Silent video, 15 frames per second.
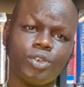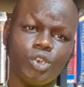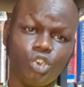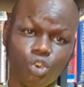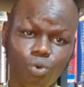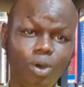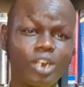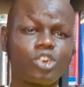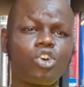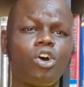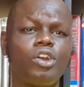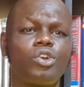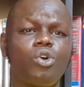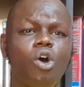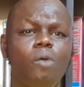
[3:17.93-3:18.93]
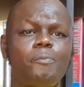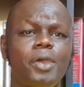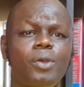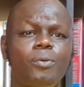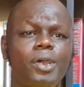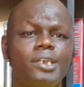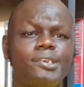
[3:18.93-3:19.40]
You want God to
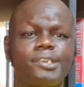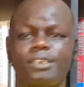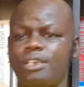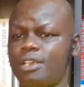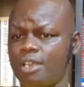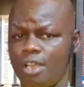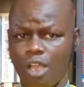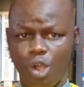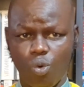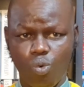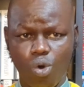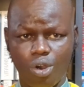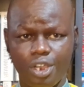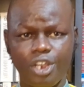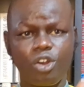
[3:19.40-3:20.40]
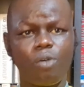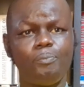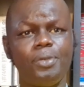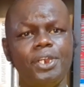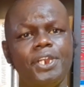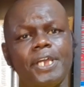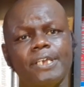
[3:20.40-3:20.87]
open ways? Walk in
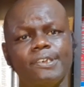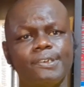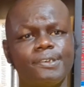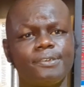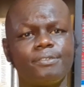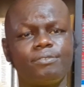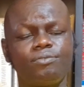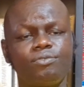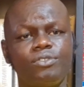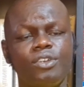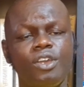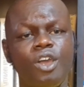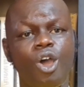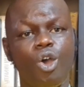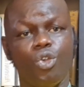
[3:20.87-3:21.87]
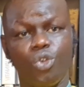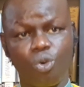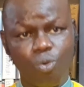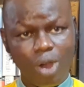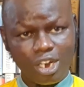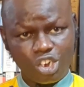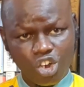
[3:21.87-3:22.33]
obedience. You
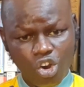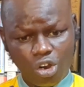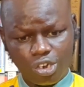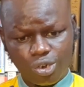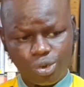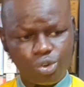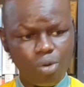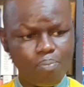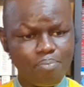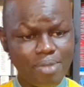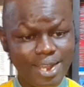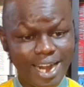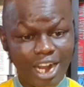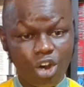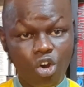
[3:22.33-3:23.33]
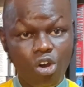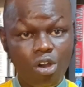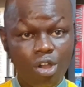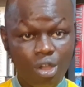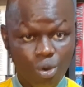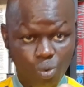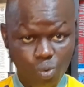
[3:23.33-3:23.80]
want God to do miracle?
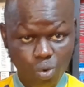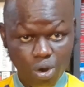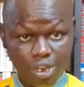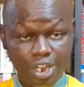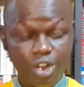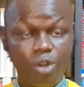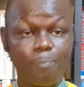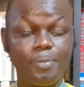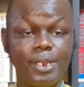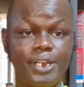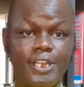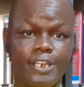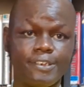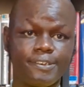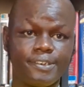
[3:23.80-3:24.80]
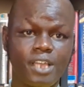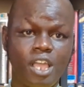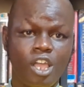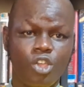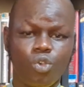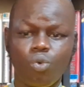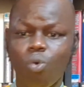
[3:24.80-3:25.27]
Walk in obedience.
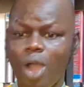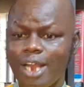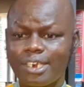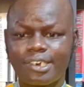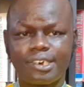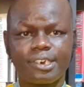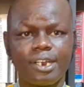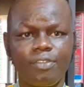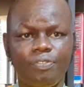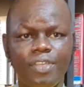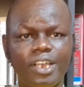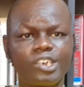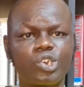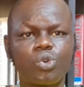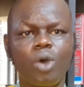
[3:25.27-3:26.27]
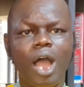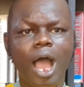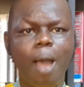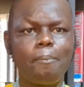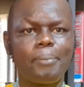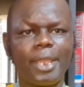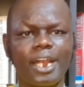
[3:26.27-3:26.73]
You want things to
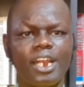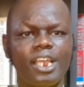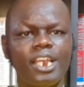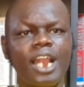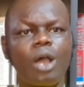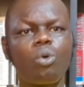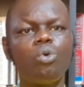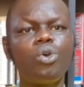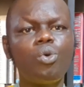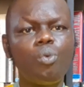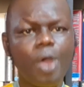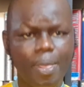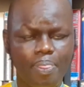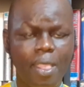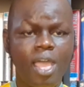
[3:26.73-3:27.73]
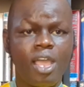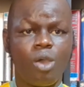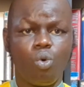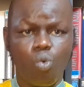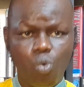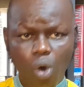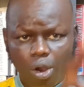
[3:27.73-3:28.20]
happen in a good way?
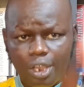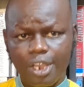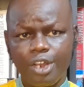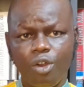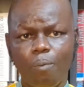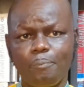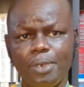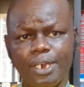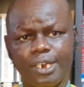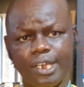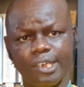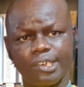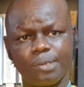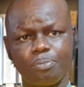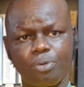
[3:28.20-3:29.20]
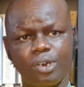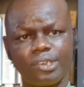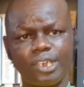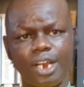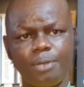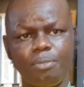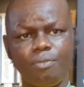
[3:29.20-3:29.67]
Walk in obedience. Praise
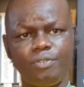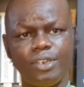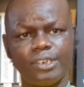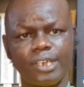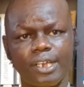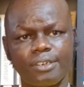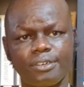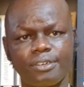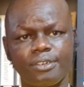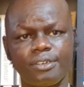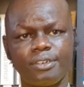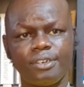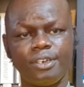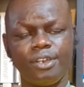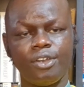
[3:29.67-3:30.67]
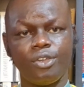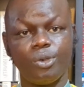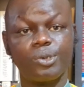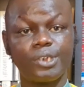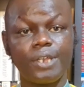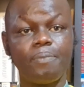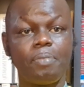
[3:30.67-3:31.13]
the name of Jesus. You
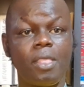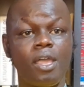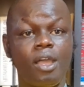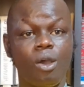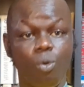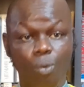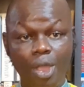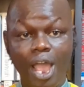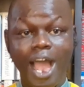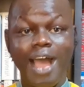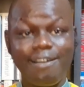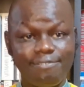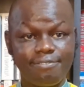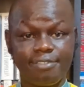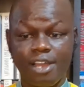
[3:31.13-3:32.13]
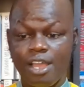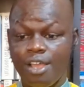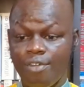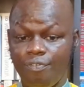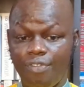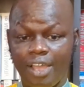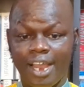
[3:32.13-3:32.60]
see, we have
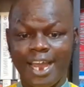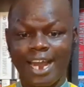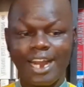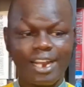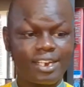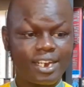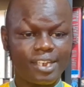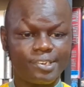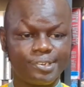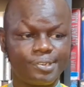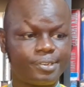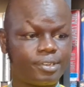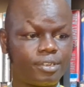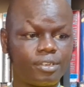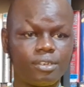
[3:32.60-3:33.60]
the characters